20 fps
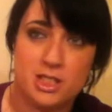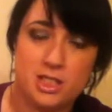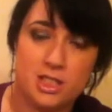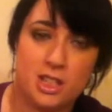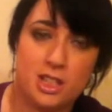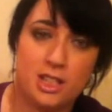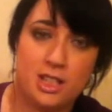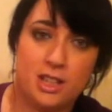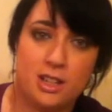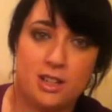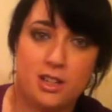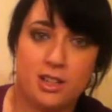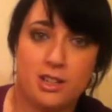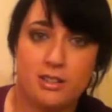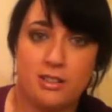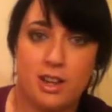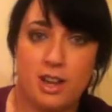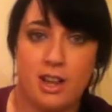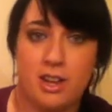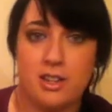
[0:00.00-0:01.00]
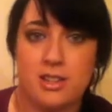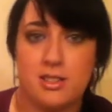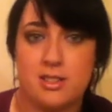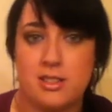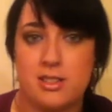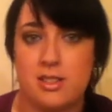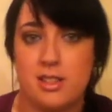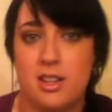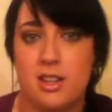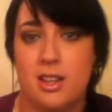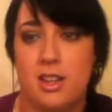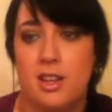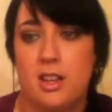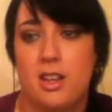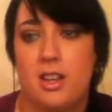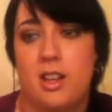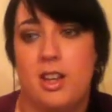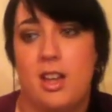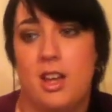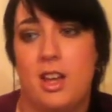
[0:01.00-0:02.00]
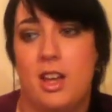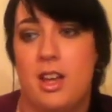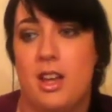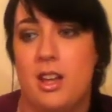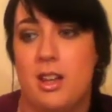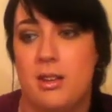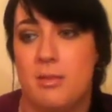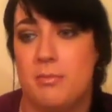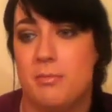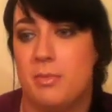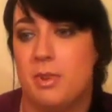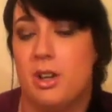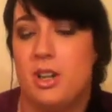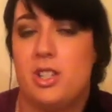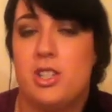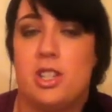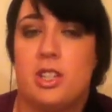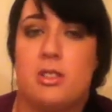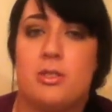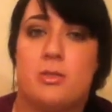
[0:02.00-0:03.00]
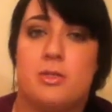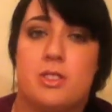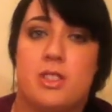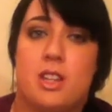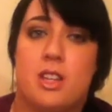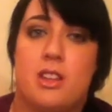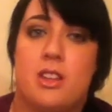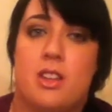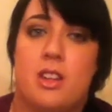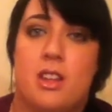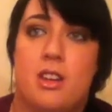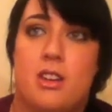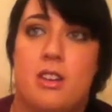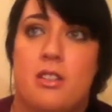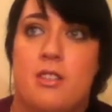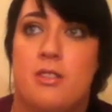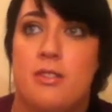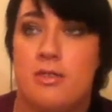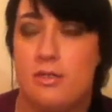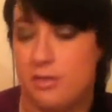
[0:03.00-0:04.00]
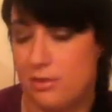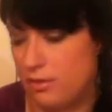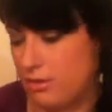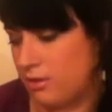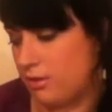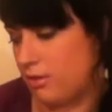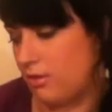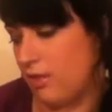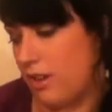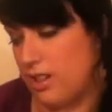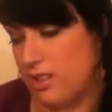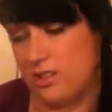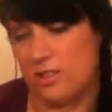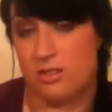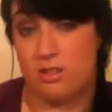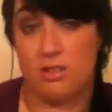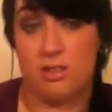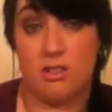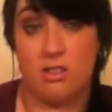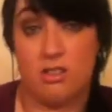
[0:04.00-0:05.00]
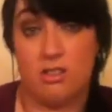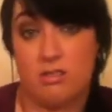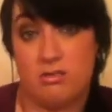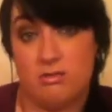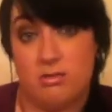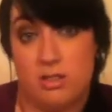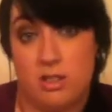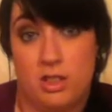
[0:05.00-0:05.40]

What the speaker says: slightly higher end eyeshadows, and then the rest are all